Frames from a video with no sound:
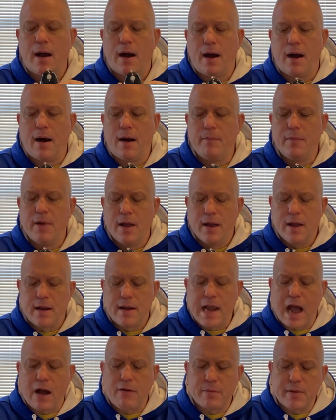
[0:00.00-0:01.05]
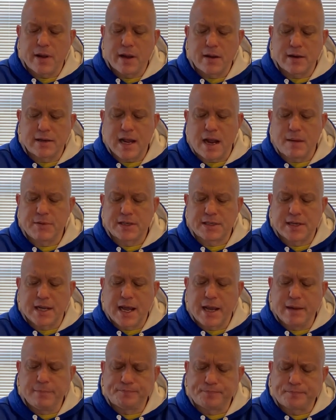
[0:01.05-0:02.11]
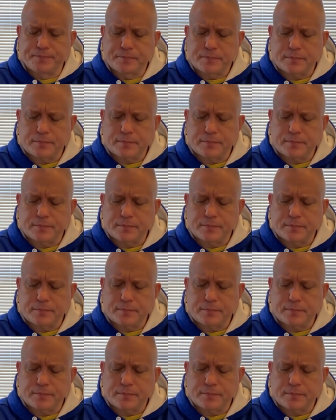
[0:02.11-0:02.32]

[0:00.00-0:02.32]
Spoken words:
Now would be a good time to say,